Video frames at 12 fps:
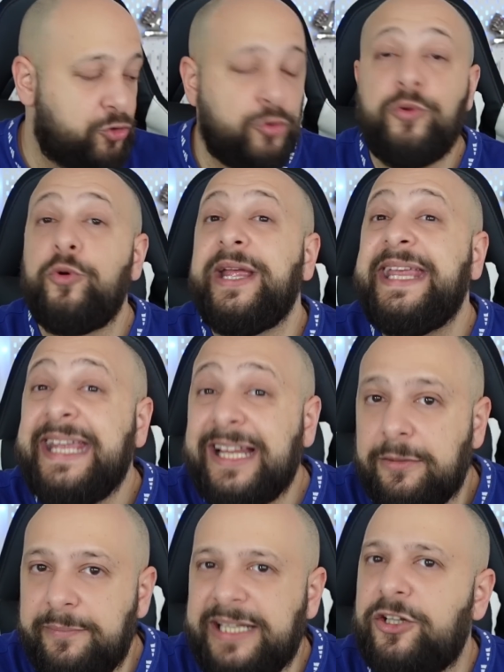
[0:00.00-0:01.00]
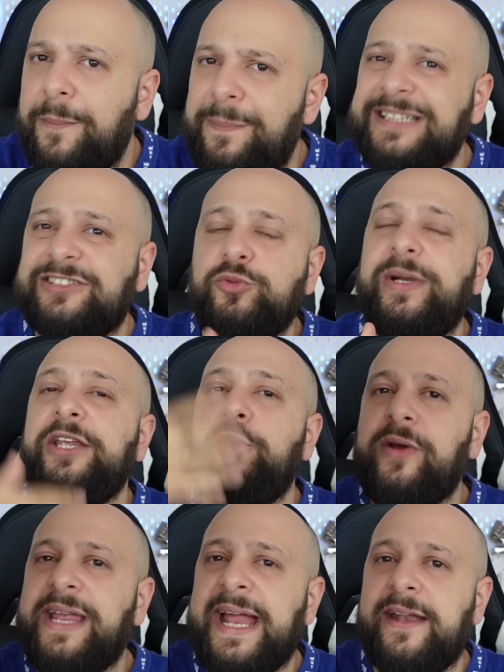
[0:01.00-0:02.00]
to heal me the best way
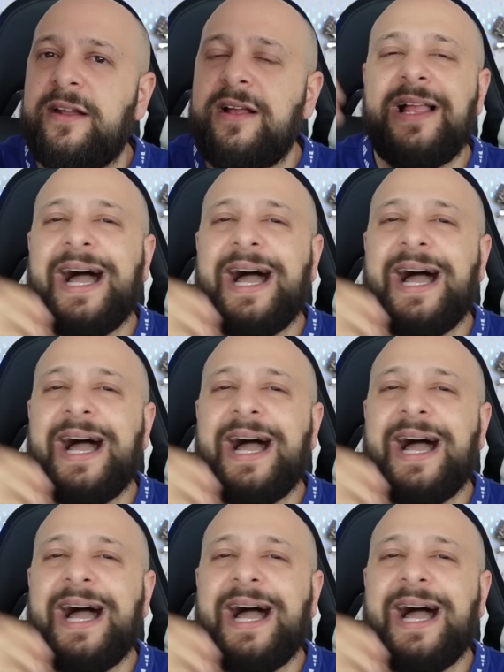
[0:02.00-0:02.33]
you can.